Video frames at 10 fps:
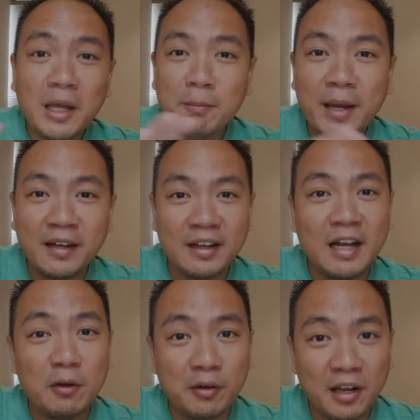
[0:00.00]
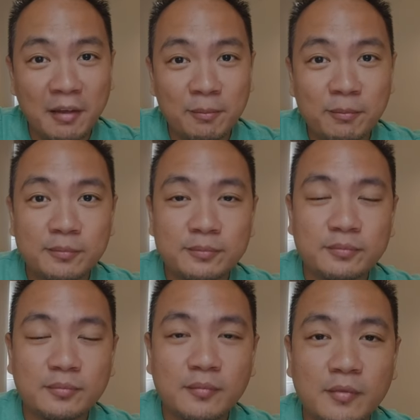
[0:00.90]
my bank account name.
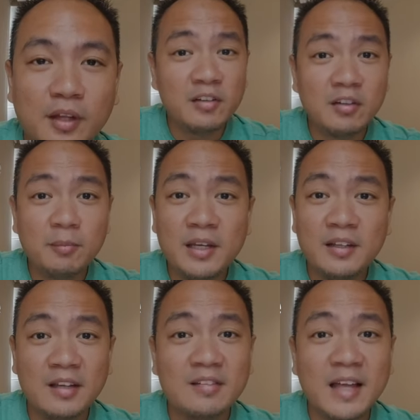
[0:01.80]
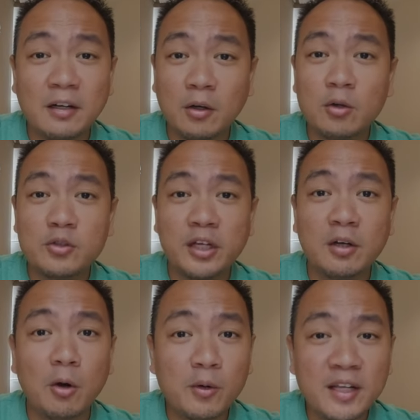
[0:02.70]
Reason being is that
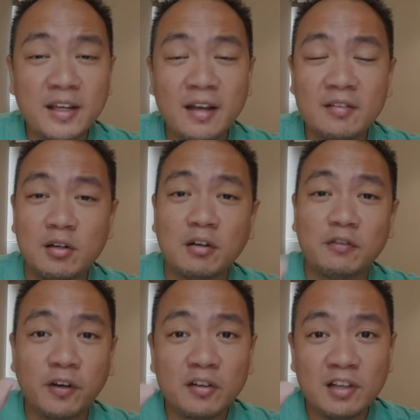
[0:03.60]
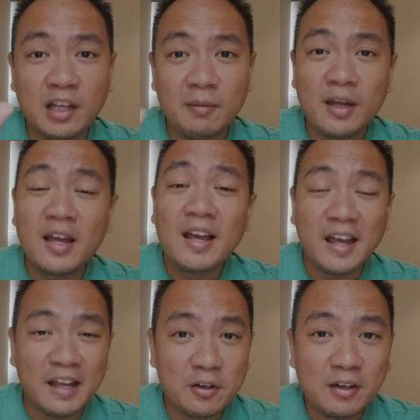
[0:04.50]
GoTrade only gets your first name
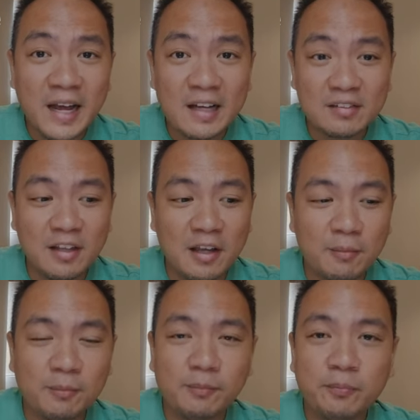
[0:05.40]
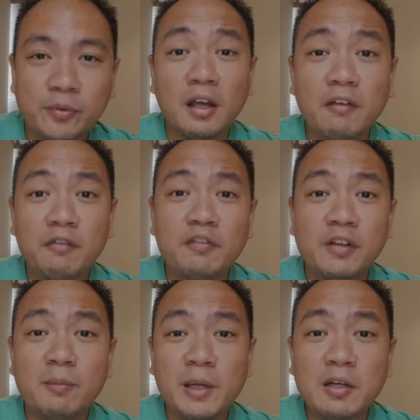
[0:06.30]
and your last name. If you're
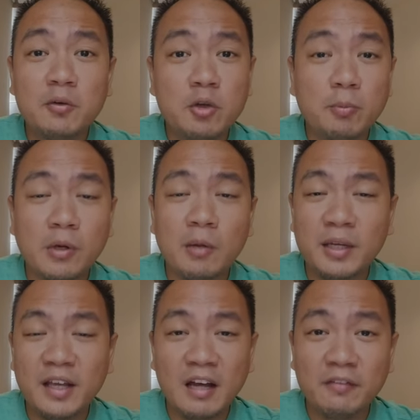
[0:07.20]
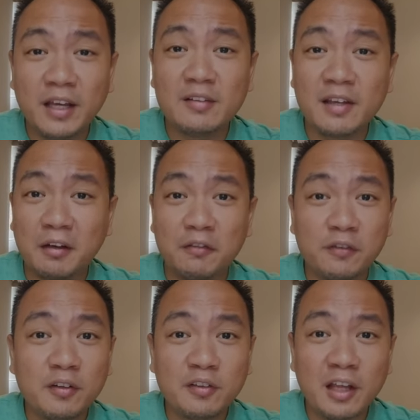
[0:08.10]
Filipino, you probably have a second
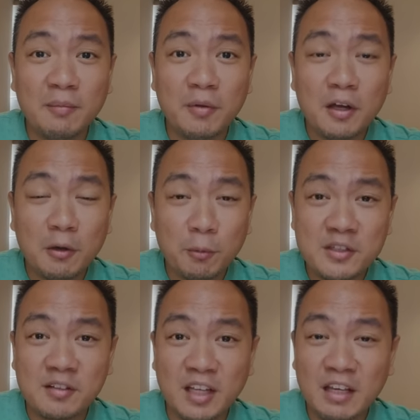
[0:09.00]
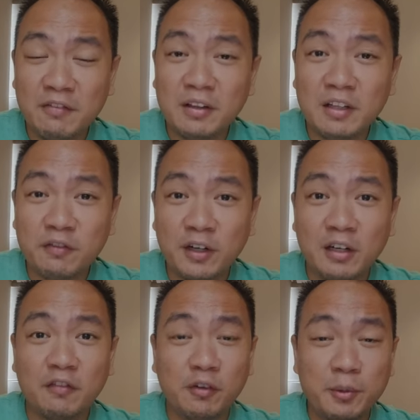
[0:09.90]
first name, which is even
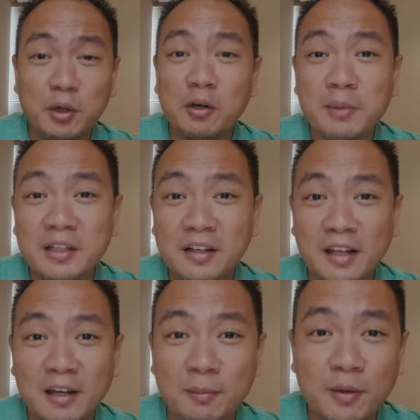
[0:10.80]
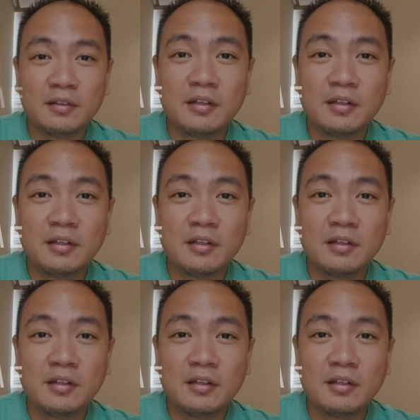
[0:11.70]
different from your middle name.